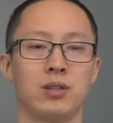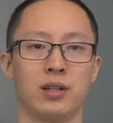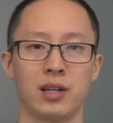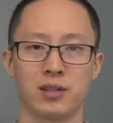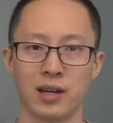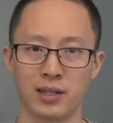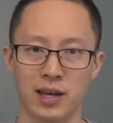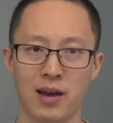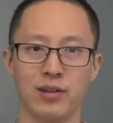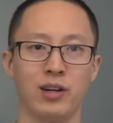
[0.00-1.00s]
such as like
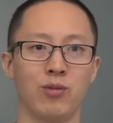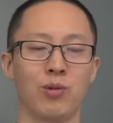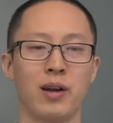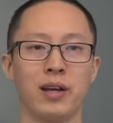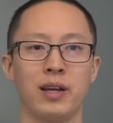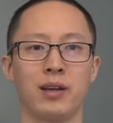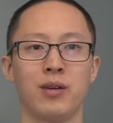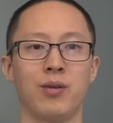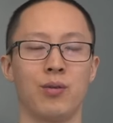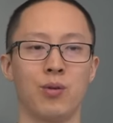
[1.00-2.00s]
downhill
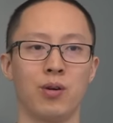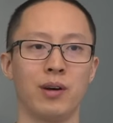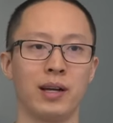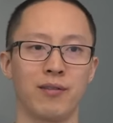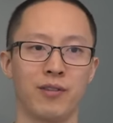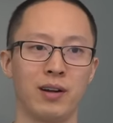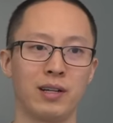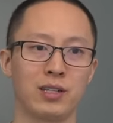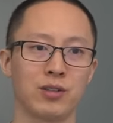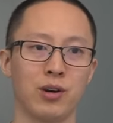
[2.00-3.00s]
running or like
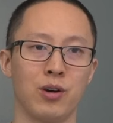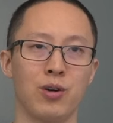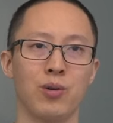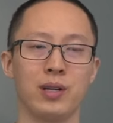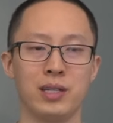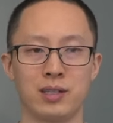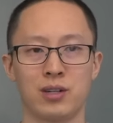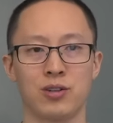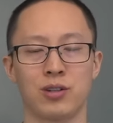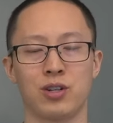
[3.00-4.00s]
very slow
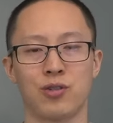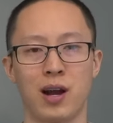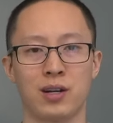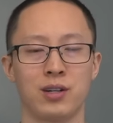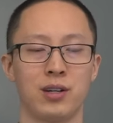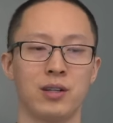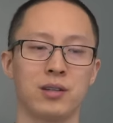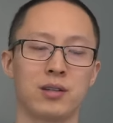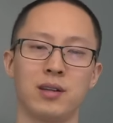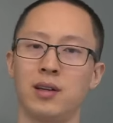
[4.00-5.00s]
eccentric
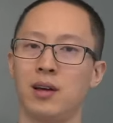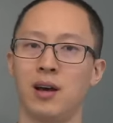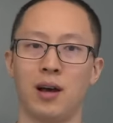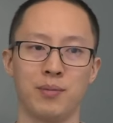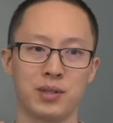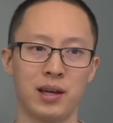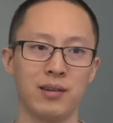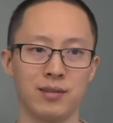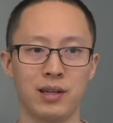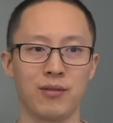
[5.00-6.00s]
contractions. Um,
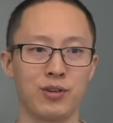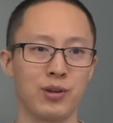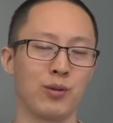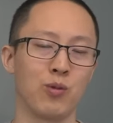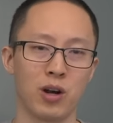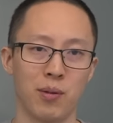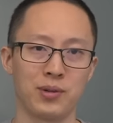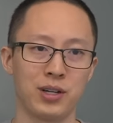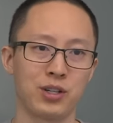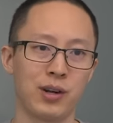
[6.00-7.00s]
say, like if you're doing one arm
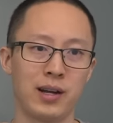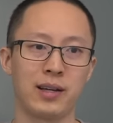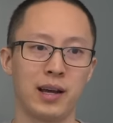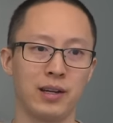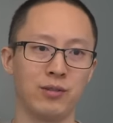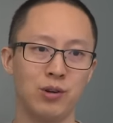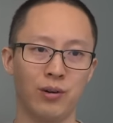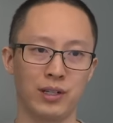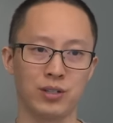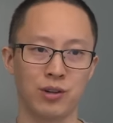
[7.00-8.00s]
chin training and you're
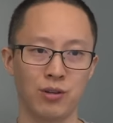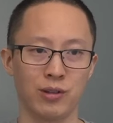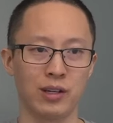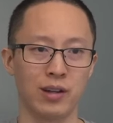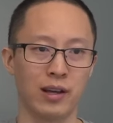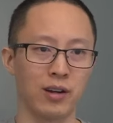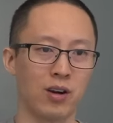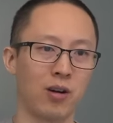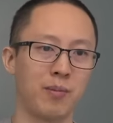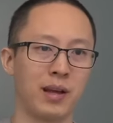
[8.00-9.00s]
lowering slowly on that
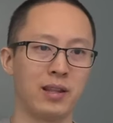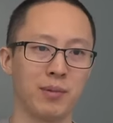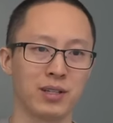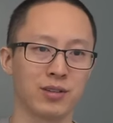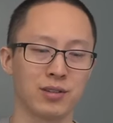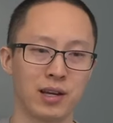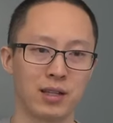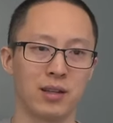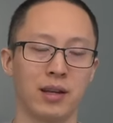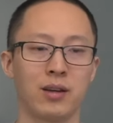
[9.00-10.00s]
arm and the muscle is
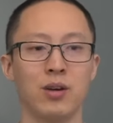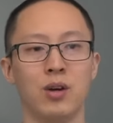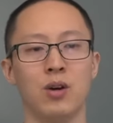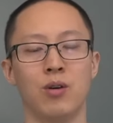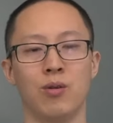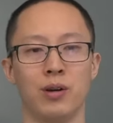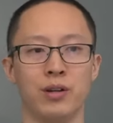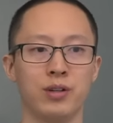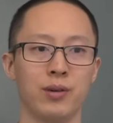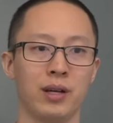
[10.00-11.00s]
lengthening, or
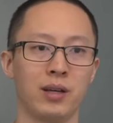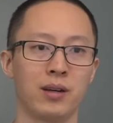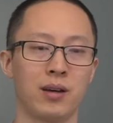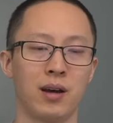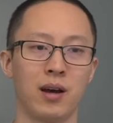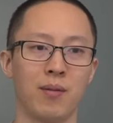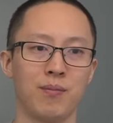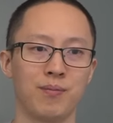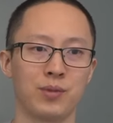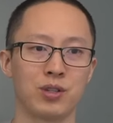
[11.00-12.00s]
you're doing
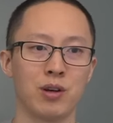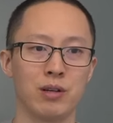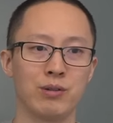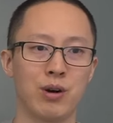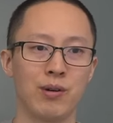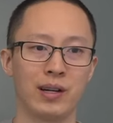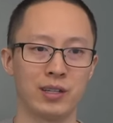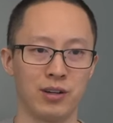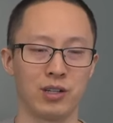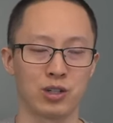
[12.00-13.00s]
um, slowly lowering
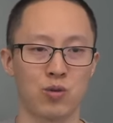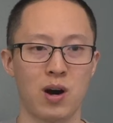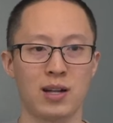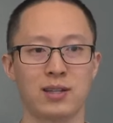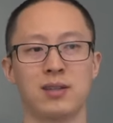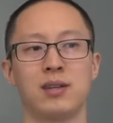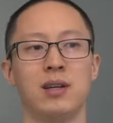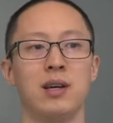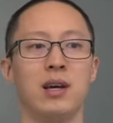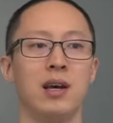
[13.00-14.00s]
into your squats,